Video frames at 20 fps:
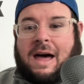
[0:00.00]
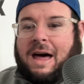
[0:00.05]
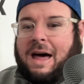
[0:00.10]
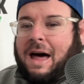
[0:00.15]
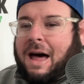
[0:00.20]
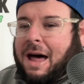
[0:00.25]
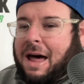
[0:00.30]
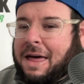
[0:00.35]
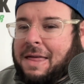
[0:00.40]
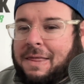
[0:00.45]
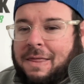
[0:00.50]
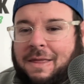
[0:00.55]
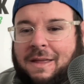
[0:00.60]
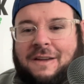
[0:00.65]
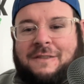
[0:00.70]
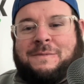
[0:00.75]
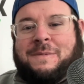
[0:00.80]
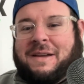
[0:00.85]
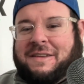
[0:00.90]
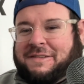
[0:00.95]
I
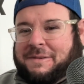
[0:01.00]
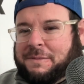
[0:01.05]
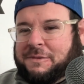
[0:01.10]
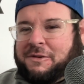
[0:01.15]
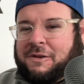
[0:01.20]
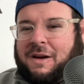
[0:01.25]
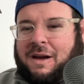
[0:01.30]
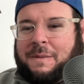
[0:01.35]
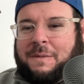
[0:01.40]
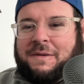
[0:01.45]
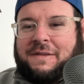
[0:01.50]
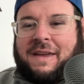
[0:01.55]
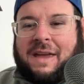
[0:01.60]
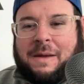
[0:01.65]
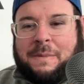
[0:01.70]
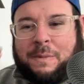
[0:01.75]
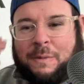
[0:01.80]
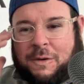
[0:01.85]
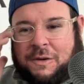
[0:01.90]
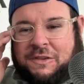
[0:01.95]
love my subscribers. I
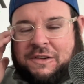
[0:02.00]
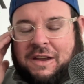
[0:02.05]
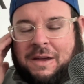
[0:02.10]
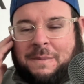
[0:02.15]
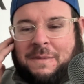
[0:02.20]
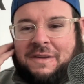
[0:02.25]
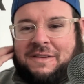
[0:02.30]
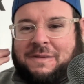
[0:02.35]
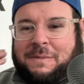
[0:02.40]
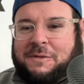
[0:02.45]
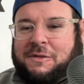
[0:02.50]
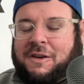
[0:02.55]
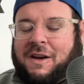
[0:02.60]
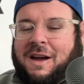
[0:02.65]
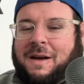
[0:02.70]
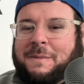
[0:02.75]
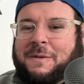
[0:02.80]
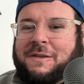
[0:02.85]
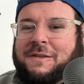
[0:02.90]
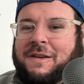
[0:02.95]
appreciate my
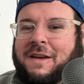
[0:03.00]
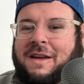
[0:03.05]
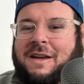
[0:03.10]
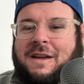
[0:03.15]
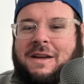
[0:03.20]
subscribers.